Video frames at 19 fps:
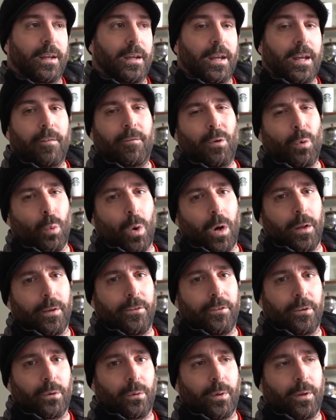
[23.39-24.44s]
if you want
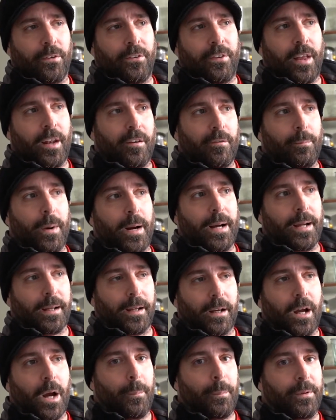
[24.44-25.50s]
to, instead of buying a
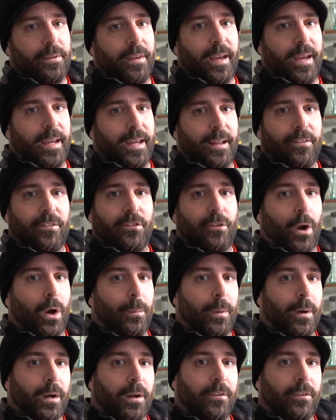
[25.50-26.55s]
cup a day at
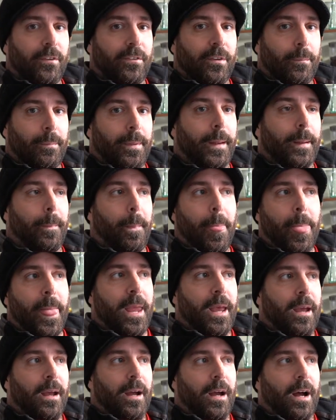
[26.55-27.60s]
Starbucks or something.
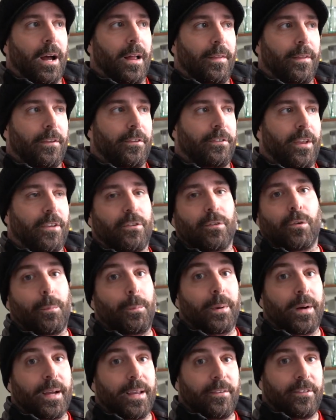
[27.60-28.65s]
This doesn't
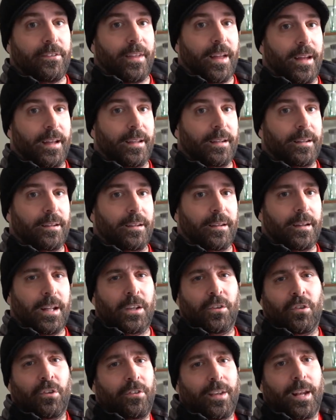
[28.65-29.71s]
replace that. It's
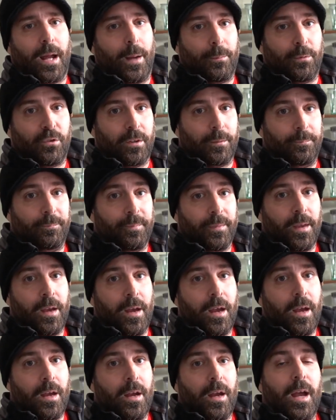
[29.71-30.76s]
just an option.
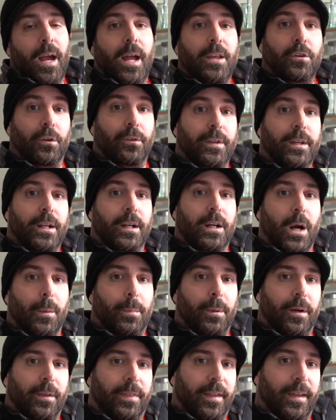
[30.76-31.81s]
And you'll need a
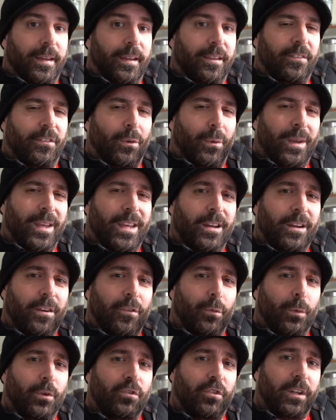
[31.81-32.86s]
couple of things. So here's
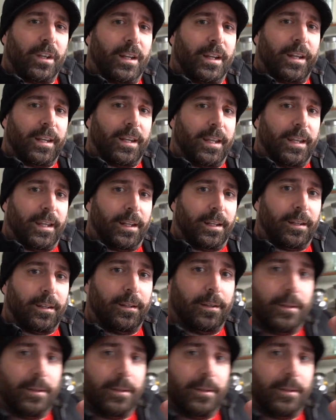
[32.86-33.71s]
what you're going to need.